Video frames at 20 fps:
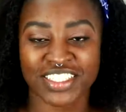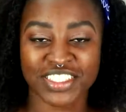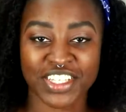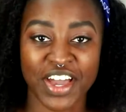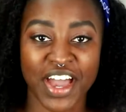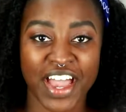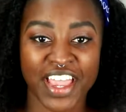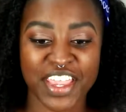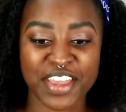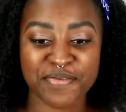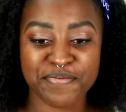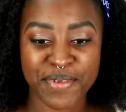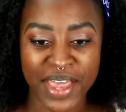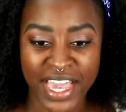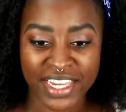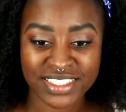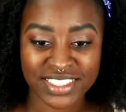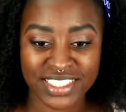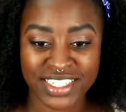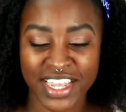So I am
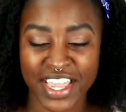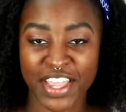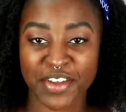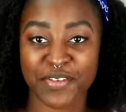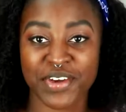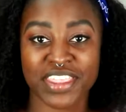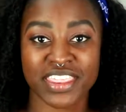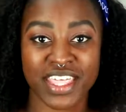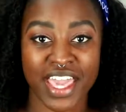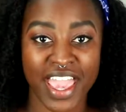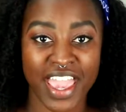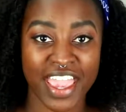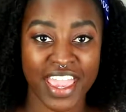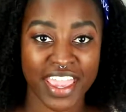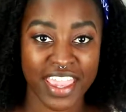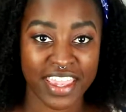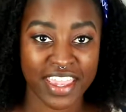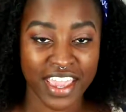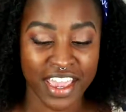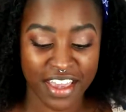back today with
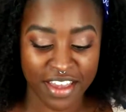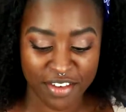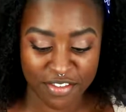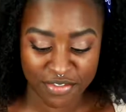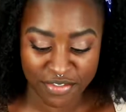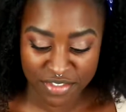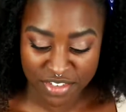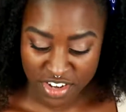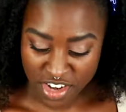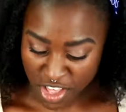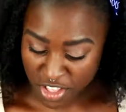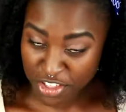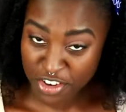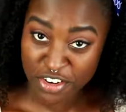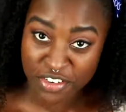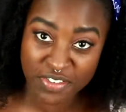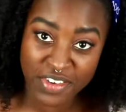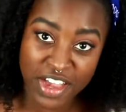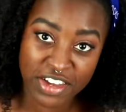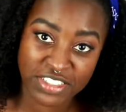
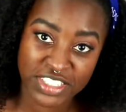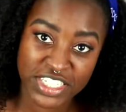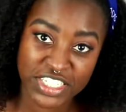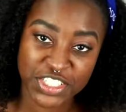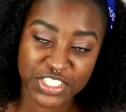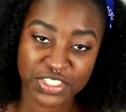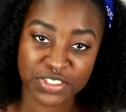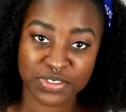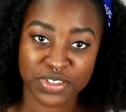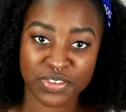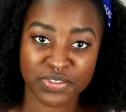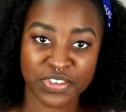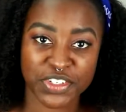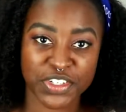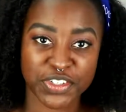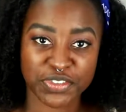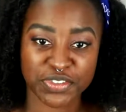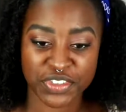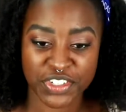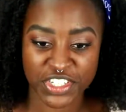another foundation
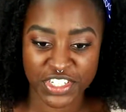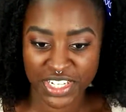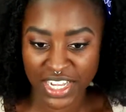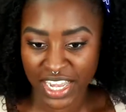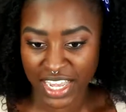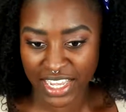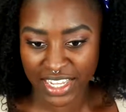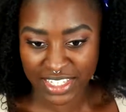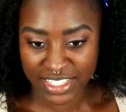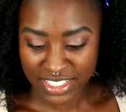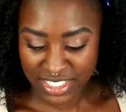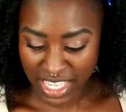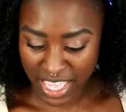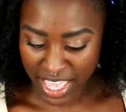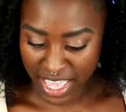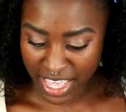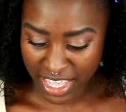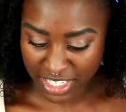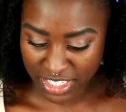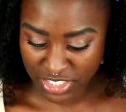review for you guys,
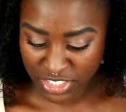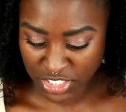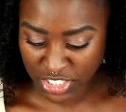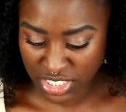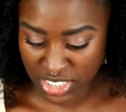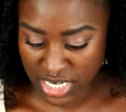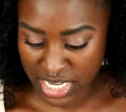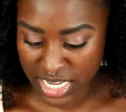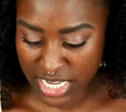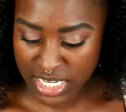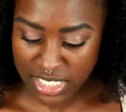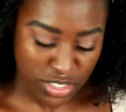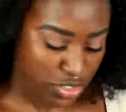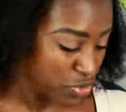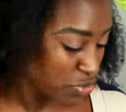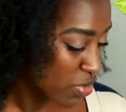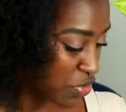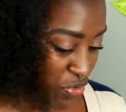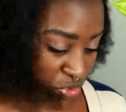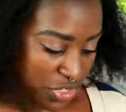and
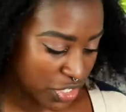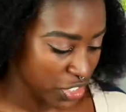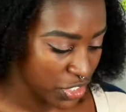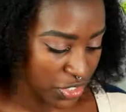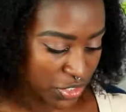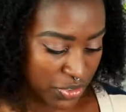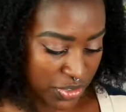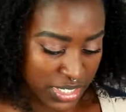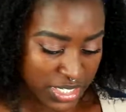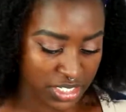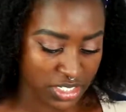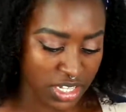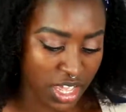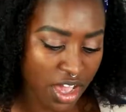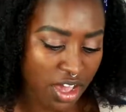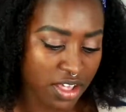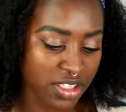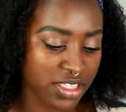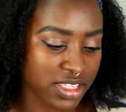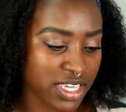today's review is
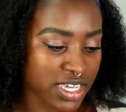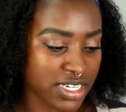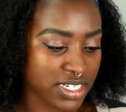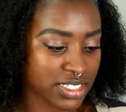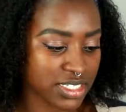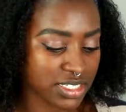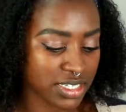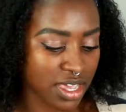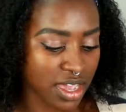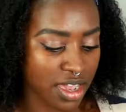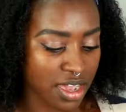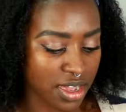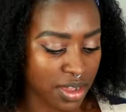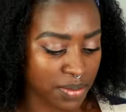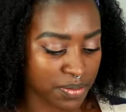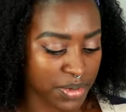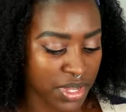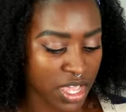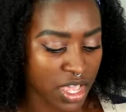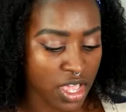on this
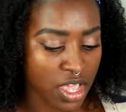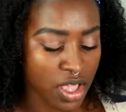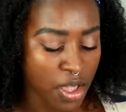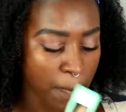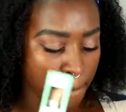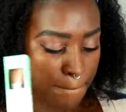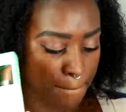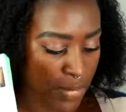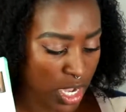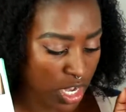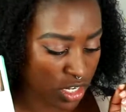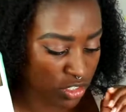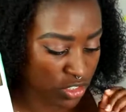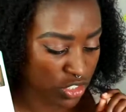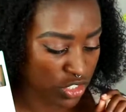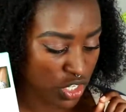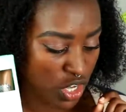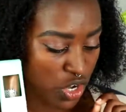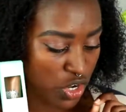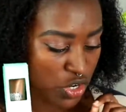
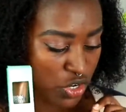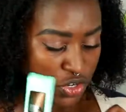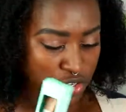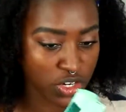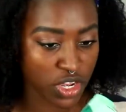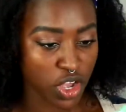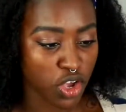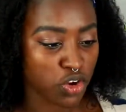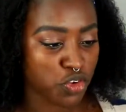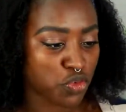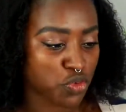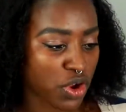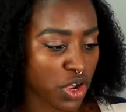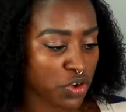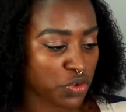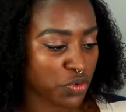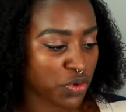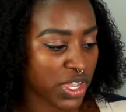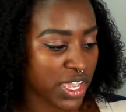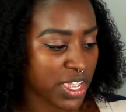Model's Own
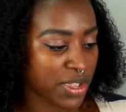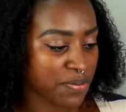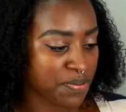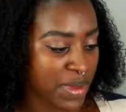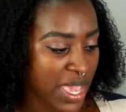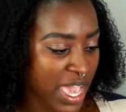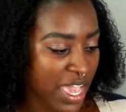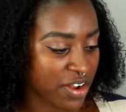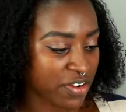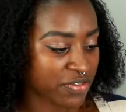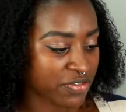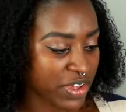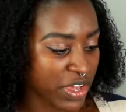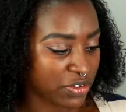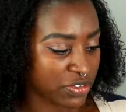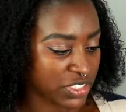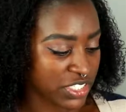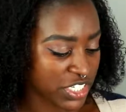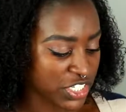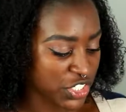Runway Matte
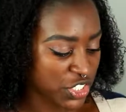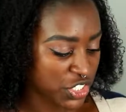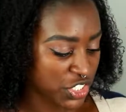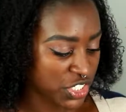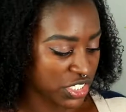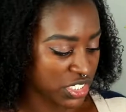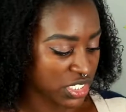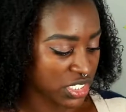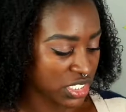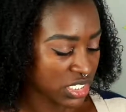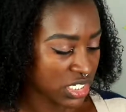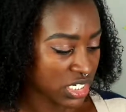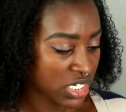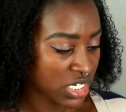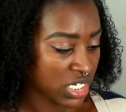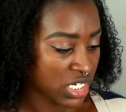Foundation.